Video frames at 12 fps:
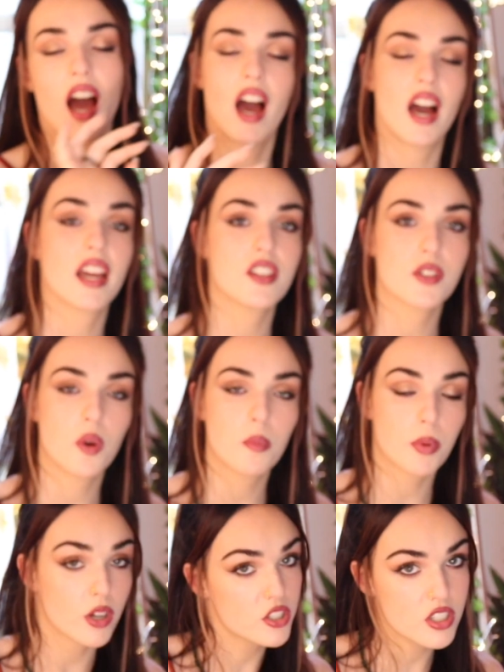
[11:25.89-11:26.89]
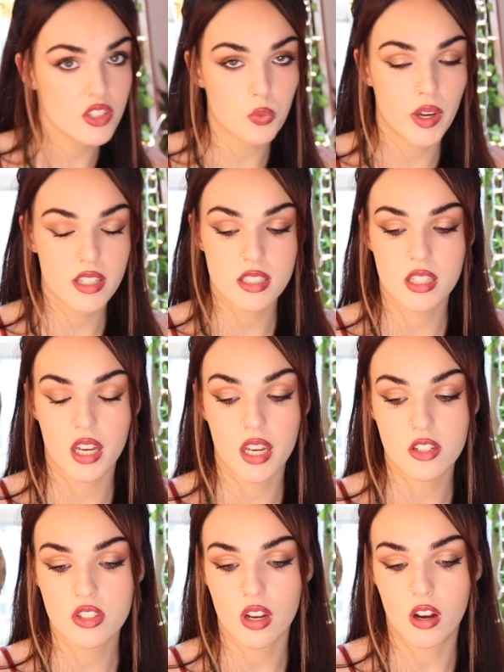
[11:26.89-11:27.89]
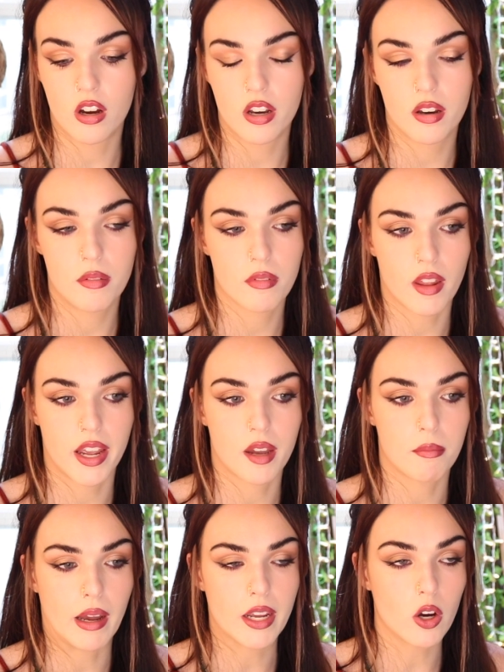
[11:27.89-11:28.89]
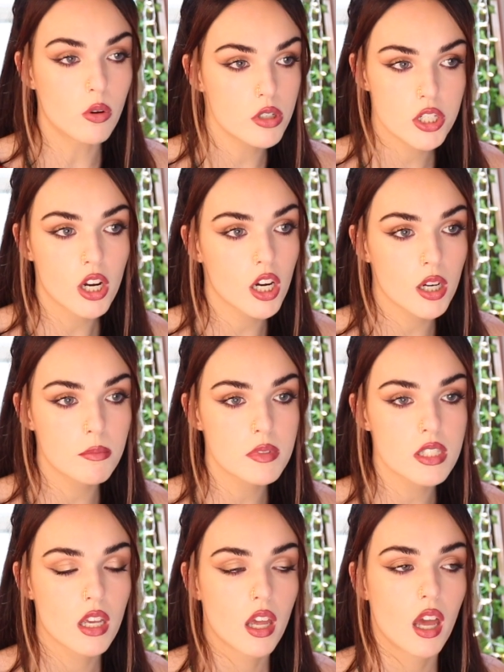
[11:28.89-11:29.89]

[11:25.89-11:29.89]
I don't purchase white sage on like my own terms.